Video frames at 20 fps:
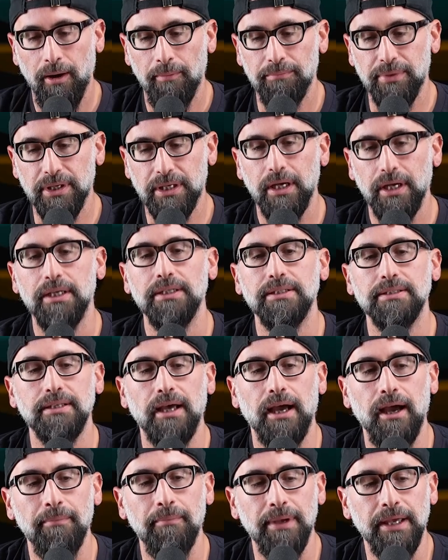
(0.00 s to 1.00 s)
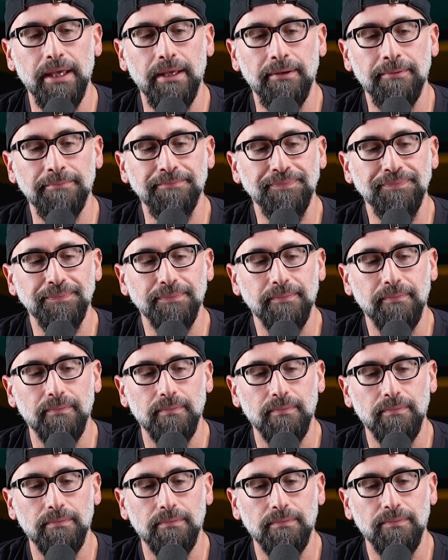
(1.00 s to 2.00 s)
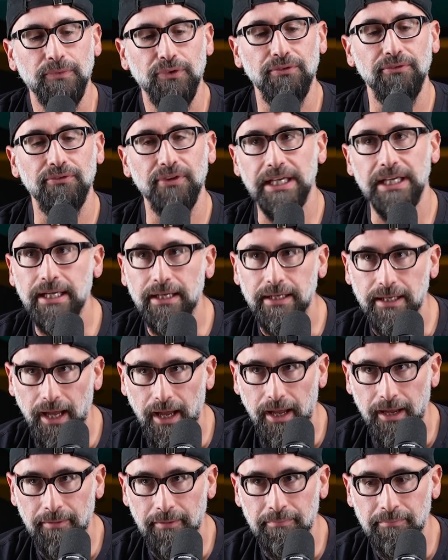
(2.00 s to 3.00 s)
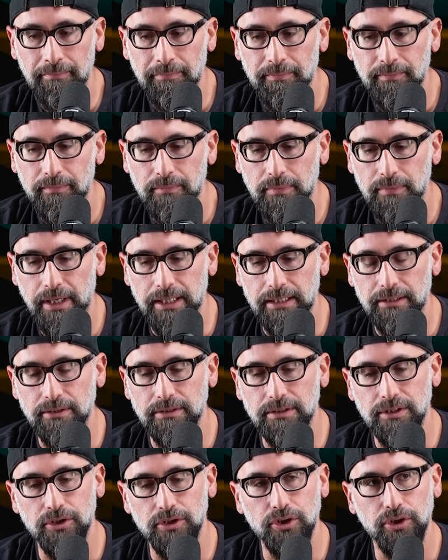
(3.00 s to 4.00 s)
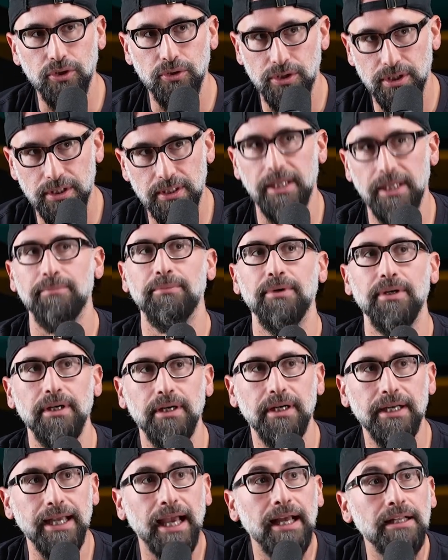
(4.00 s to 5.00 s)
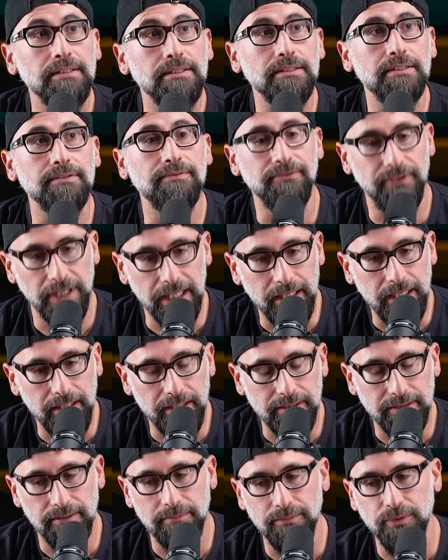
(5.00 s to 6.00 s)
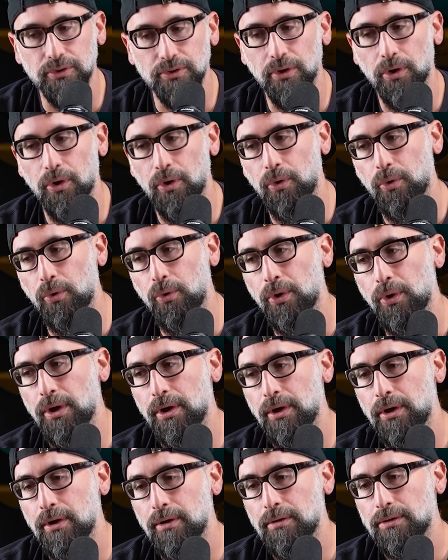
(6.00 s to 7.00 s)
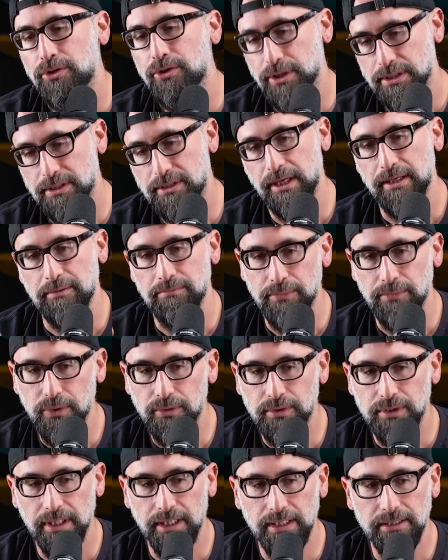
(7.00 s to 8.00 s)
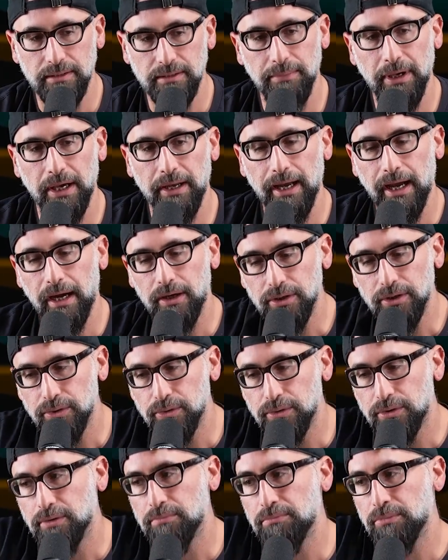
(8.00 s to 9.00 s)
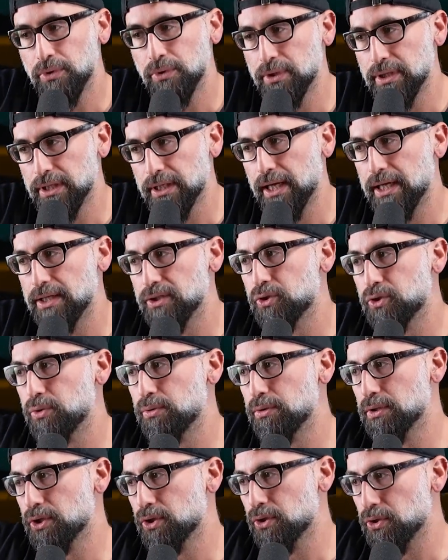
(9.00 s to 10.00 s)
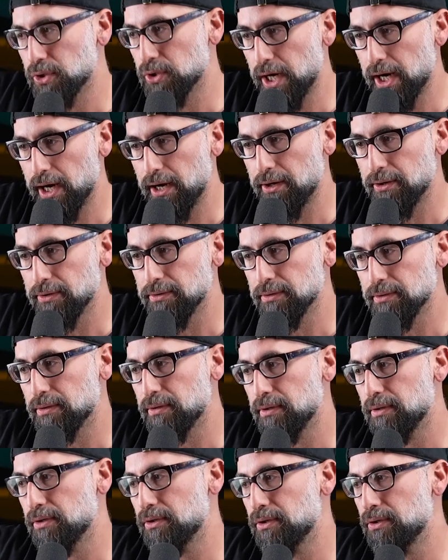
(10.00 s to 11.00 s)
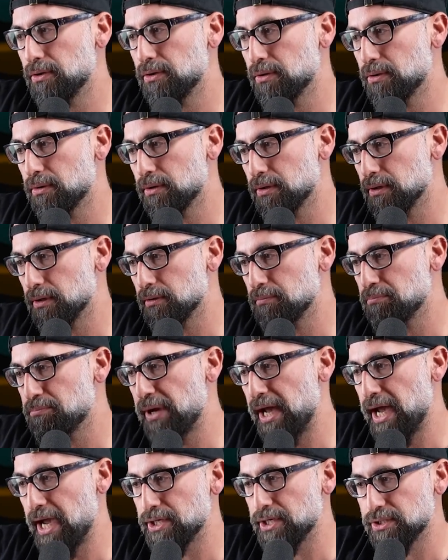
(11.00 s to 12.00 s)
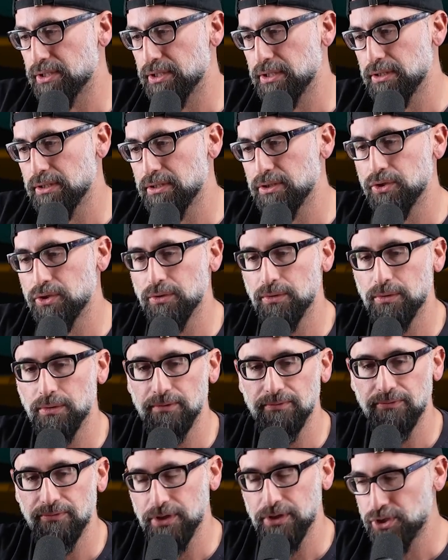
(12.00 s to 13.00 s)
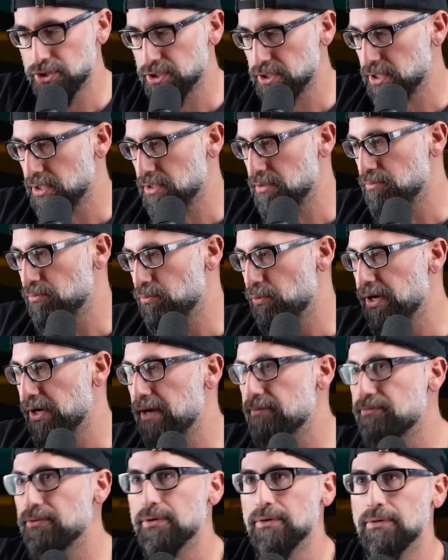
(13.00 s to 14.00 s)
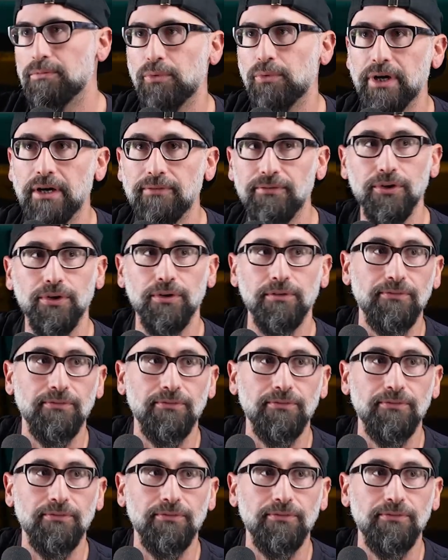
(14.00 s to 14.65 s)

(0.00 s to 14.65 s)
because I'm in the vegan game, there's this huge stigma against veganism. So just like music, it's about how do you communicate to a crowd your passion, your vision, whatever you're